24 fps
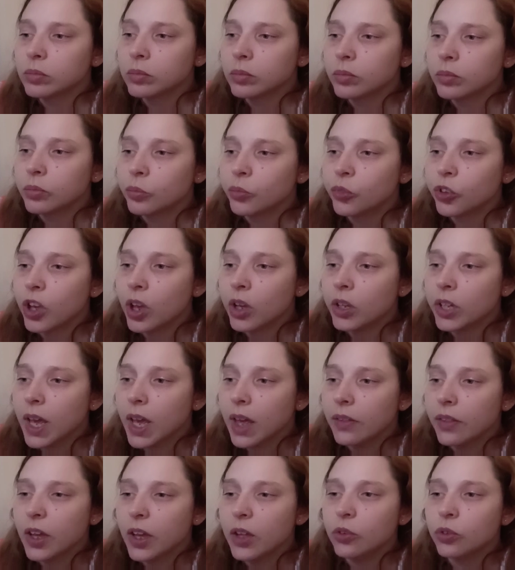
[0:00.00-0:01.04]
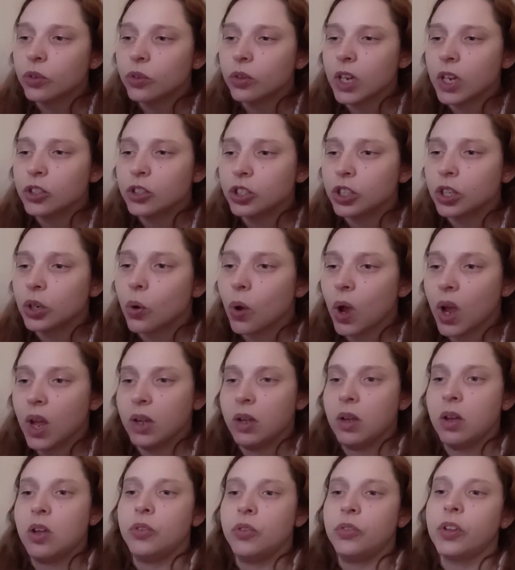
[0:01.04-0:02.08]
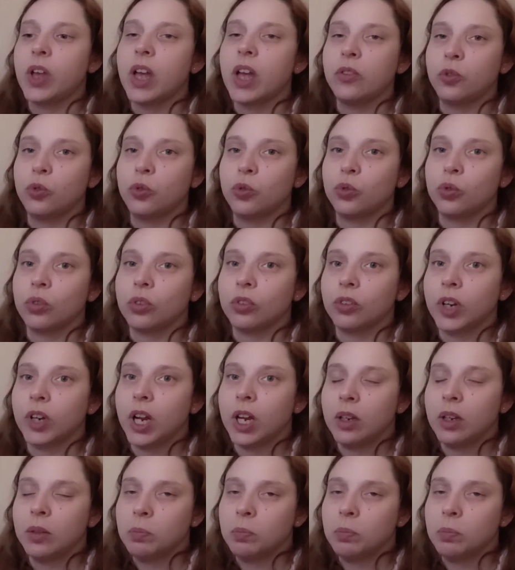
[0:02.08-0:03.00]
So yeah, that's actually quite a sad story.